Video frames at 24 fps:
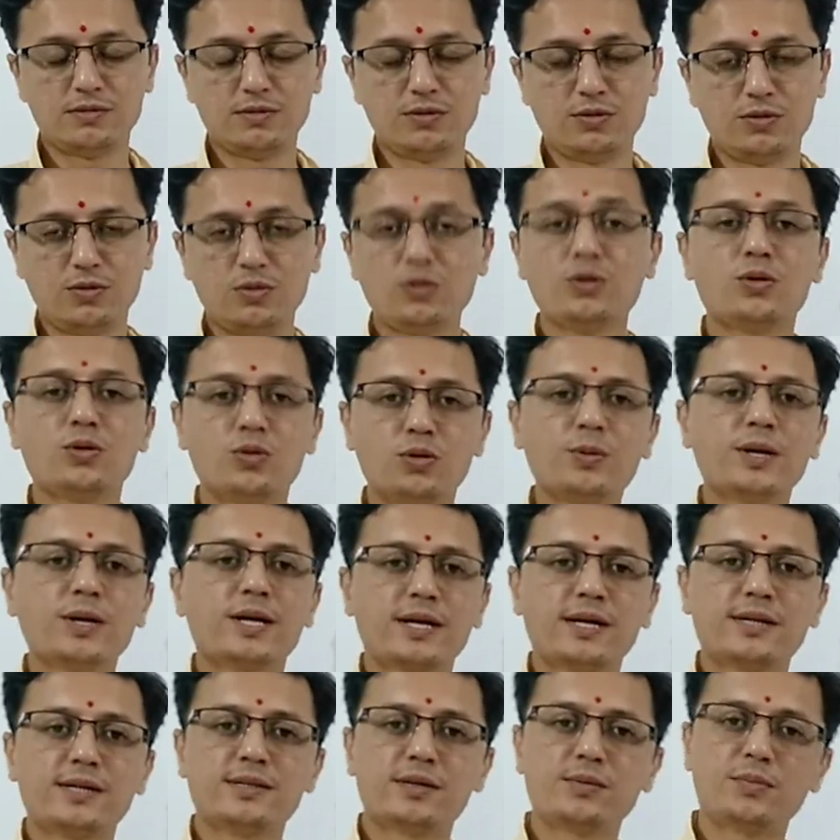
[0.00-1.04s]
not
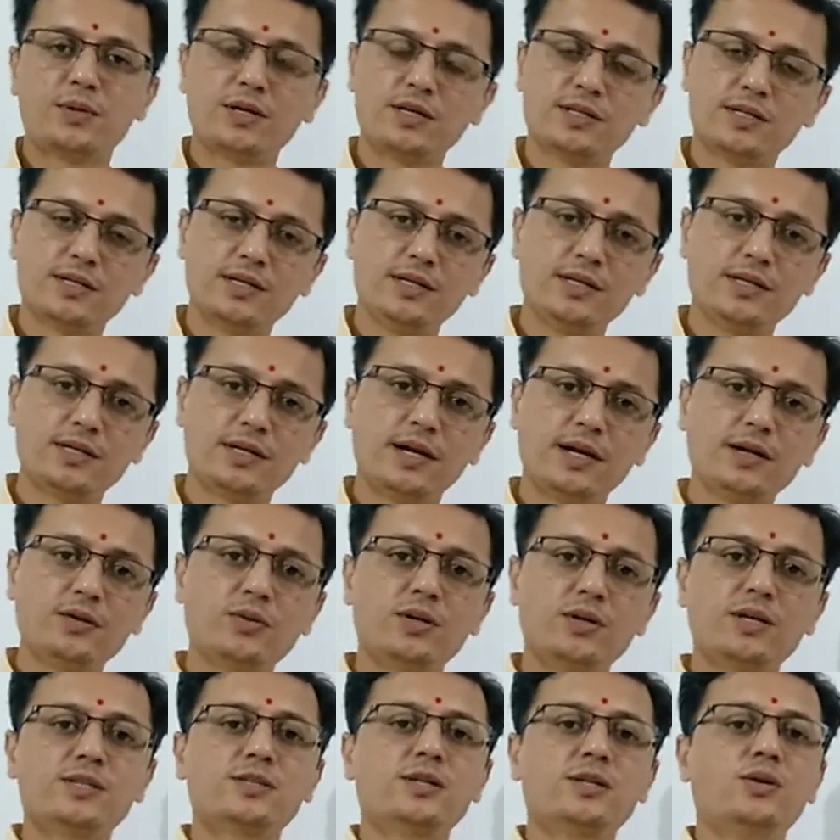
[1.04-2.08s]
nomenclature but the
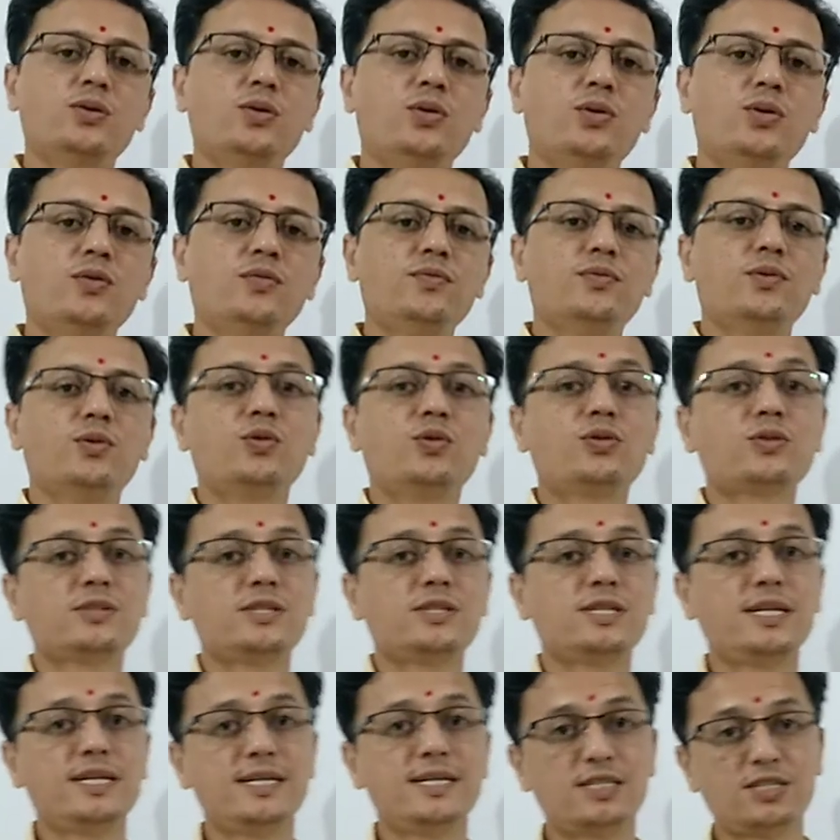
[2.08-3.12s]
calculation of
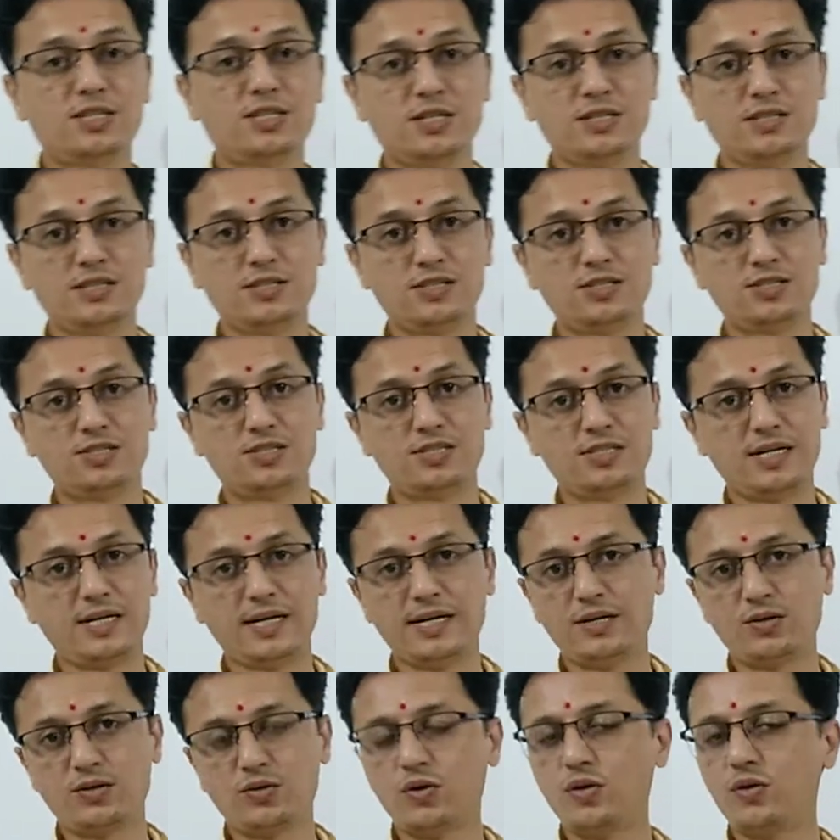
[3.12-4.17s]
oxidation
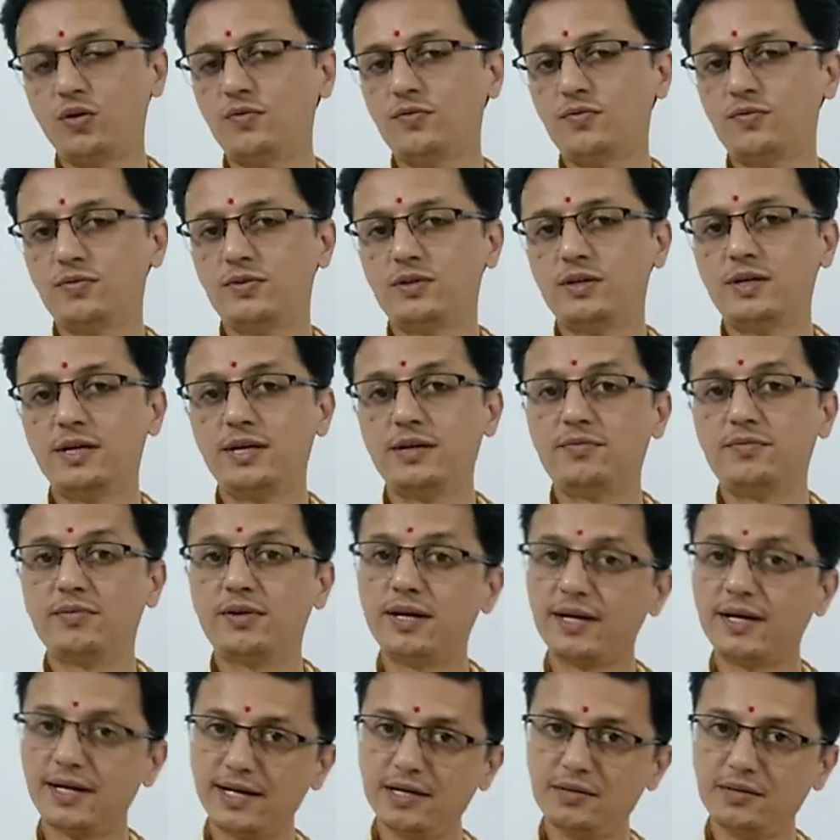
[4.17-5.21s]
state of a
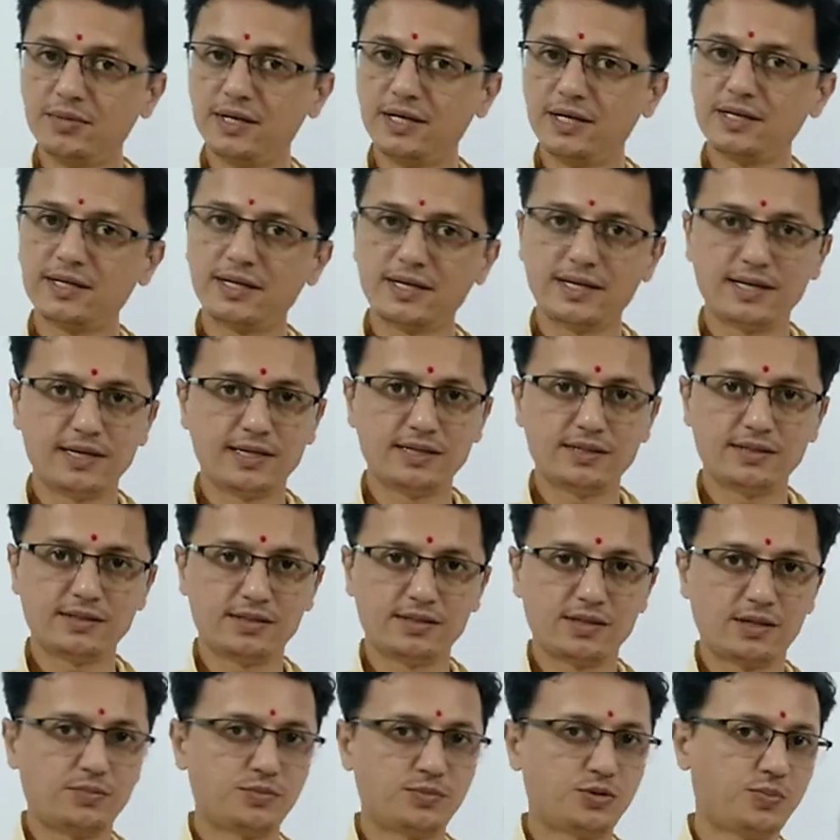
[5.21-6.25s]
different element in
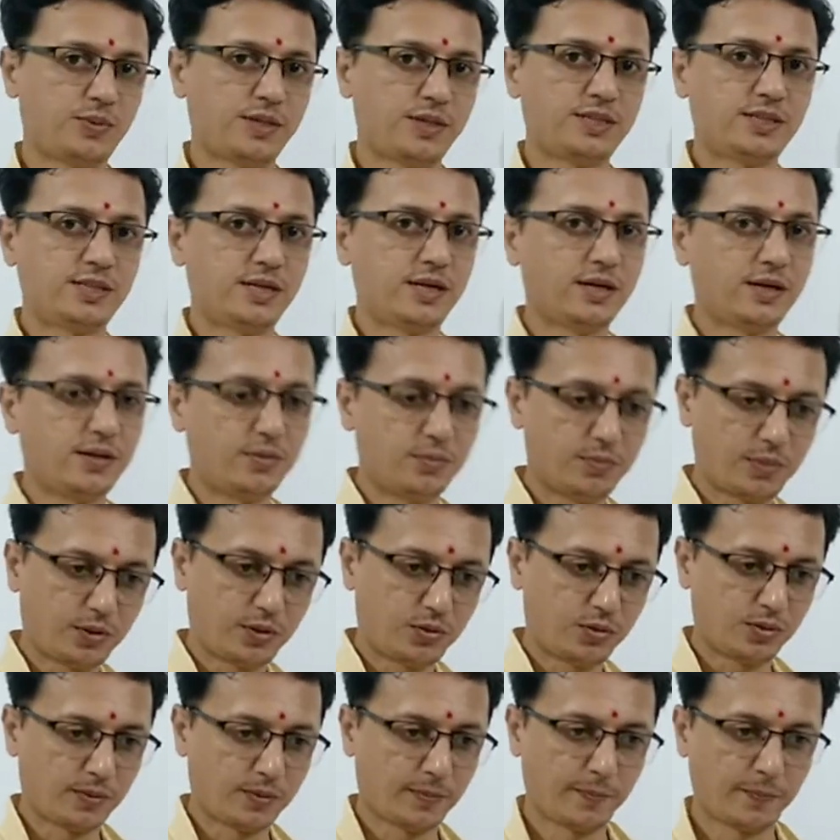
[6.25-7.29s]
some special.
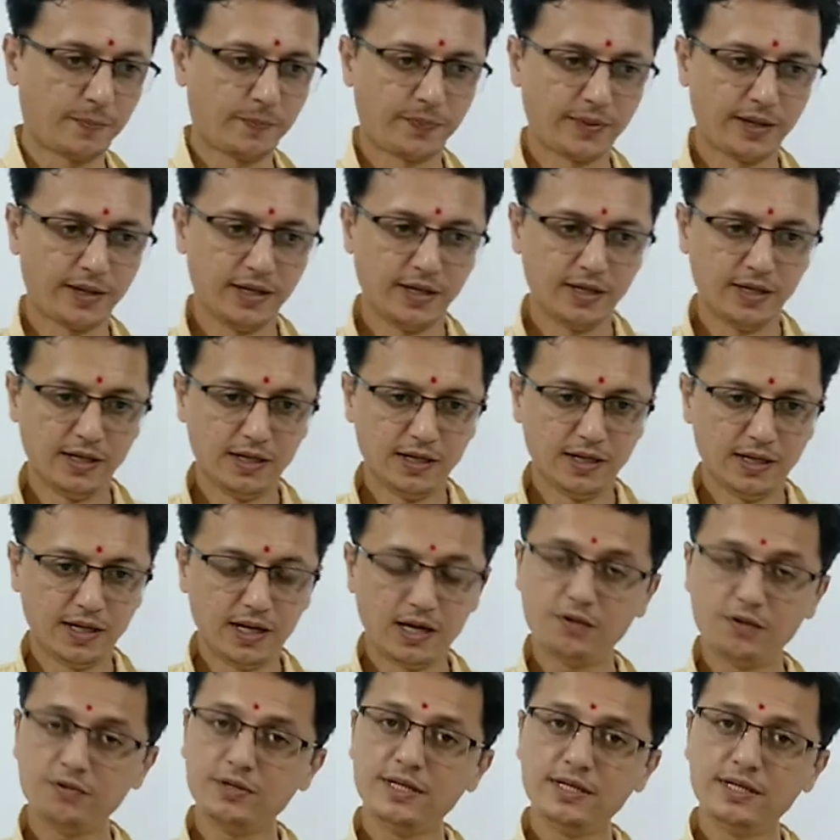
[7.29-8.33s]

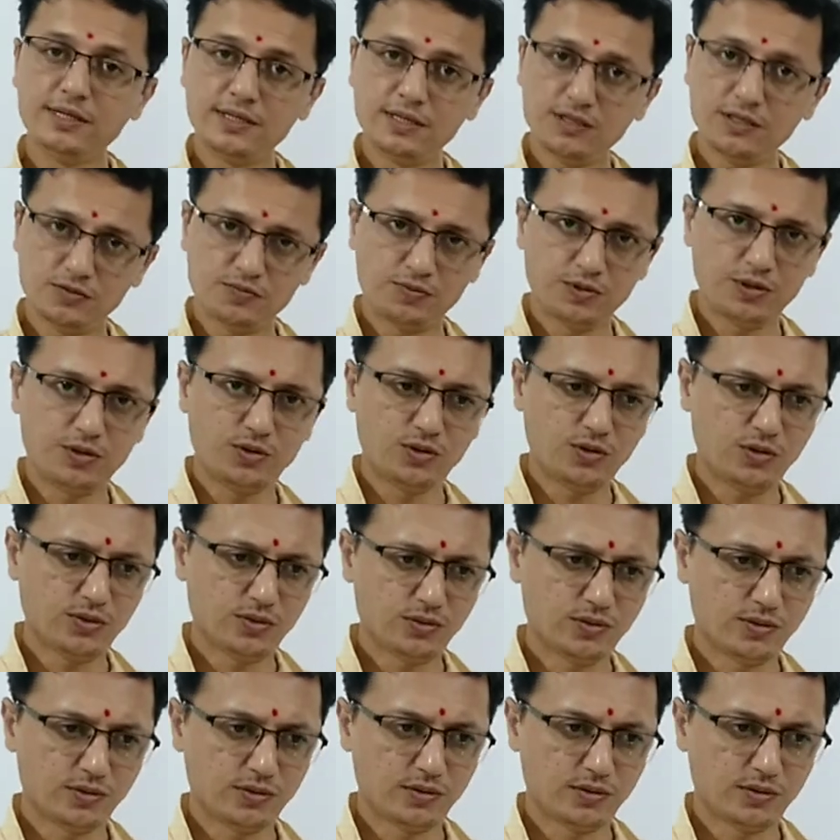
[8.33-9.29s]
Now in this video,